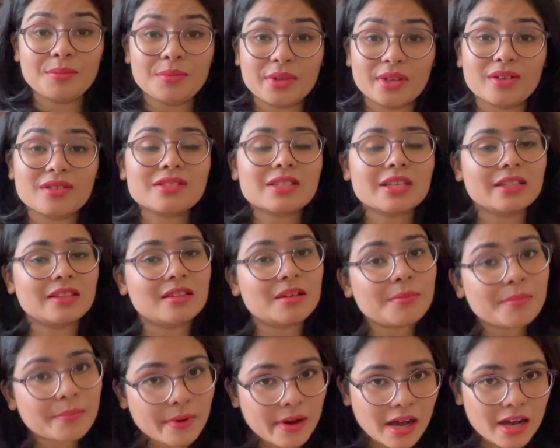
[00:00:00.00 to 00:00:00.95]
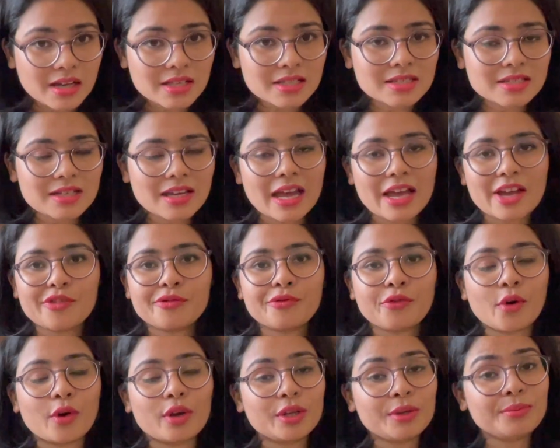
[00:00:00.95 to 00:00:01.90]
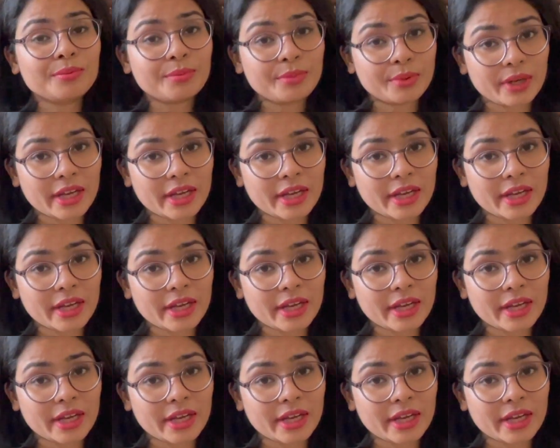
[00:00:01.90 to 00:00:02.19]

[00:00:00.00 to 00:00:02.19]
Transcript: because in the past I have fallen